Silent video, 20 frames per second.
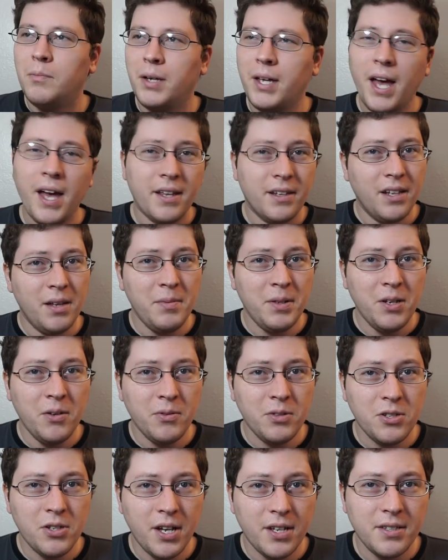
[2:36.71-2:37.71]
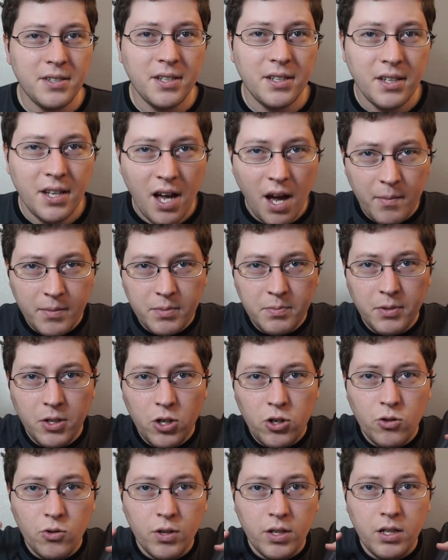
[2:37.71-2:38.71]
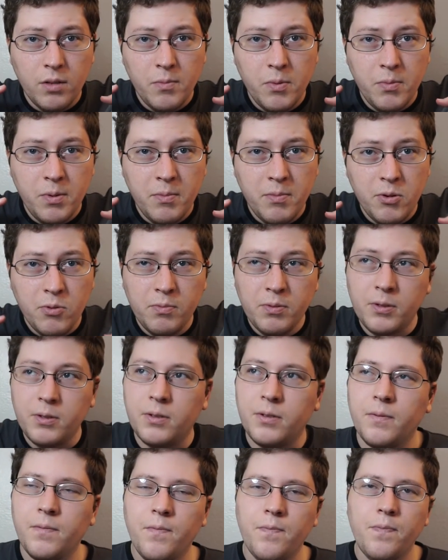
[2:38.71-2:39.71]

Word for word: But yeah, let me know what you guys think in the comments below, in the boopity boops.